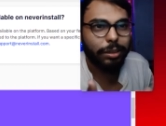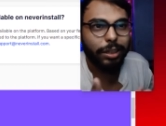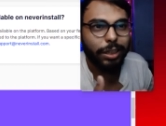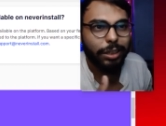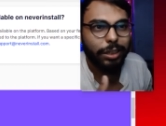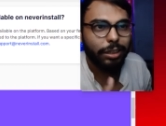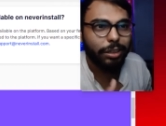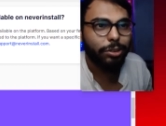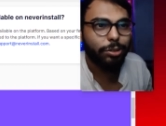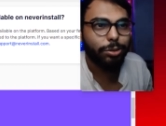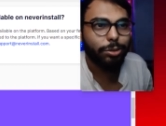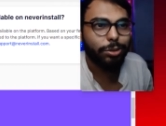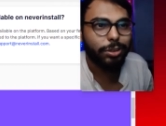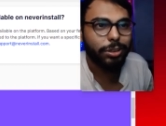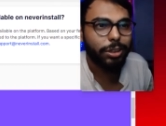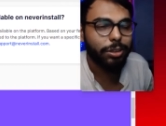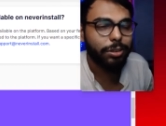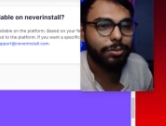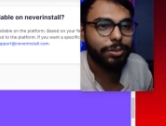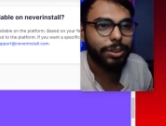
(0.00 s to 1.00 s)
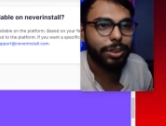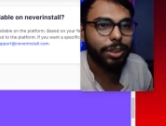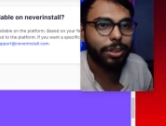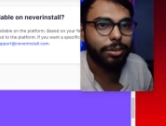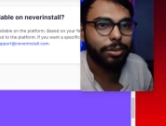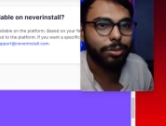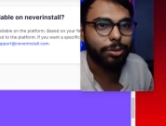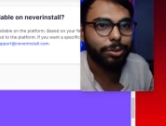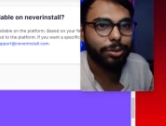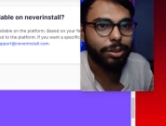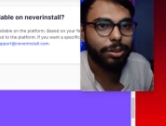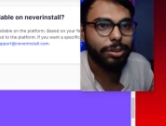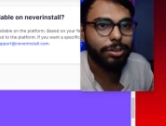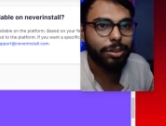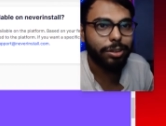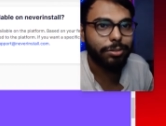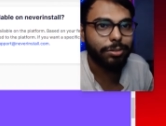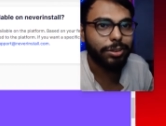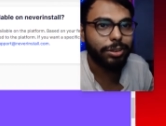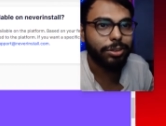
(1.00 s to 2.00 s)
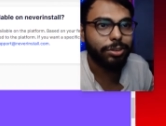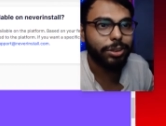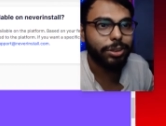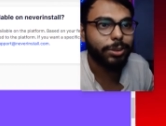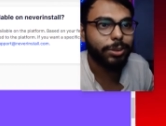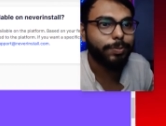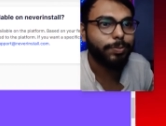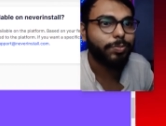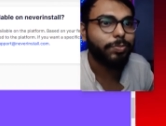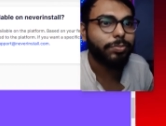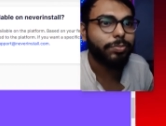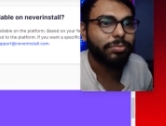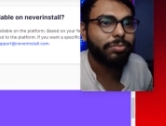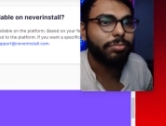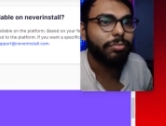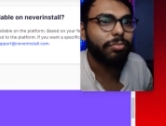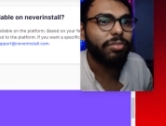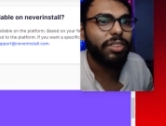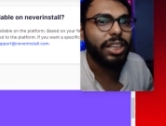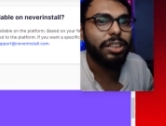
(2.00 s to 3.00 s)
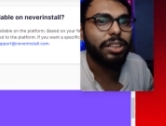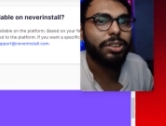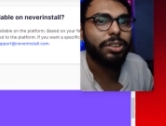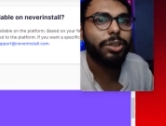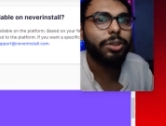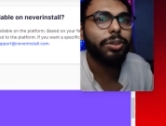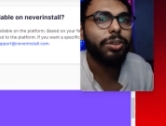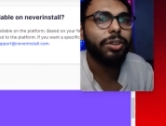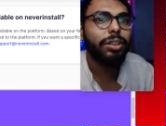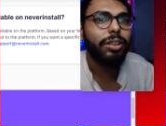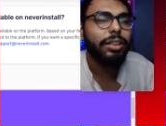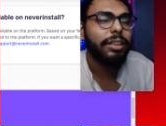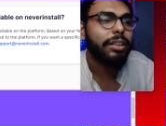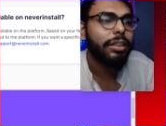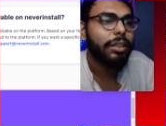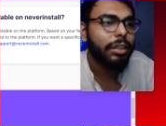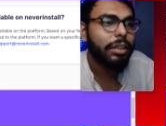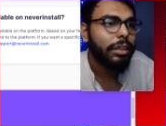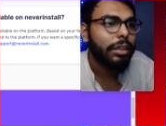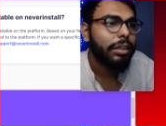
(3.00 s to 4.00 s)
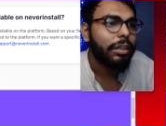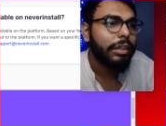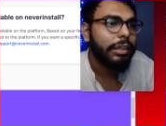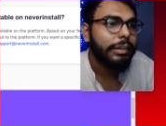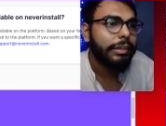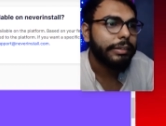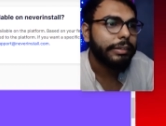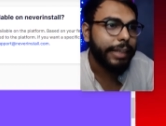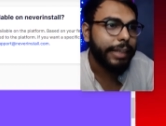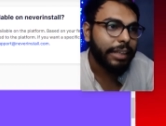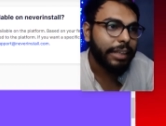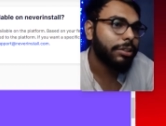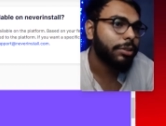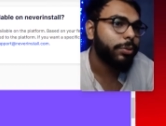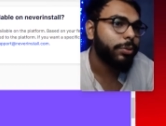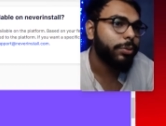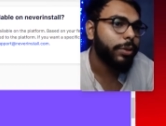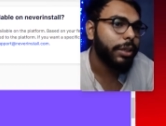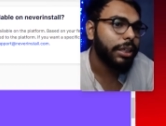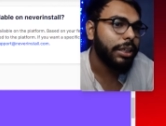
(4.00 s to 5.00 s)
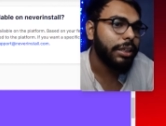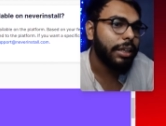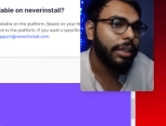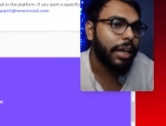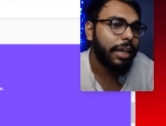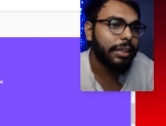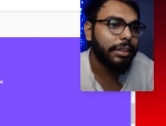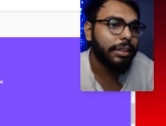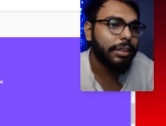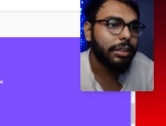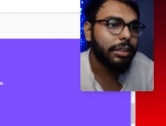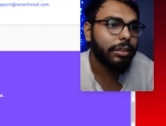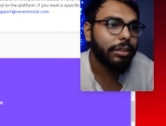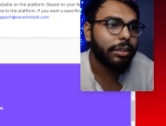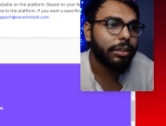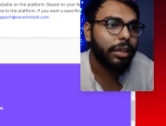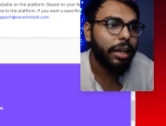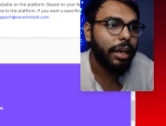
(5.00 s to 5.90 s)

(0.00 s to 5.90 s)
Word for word: getting into stuffs and doing stuffs. Okay, so that's why I think,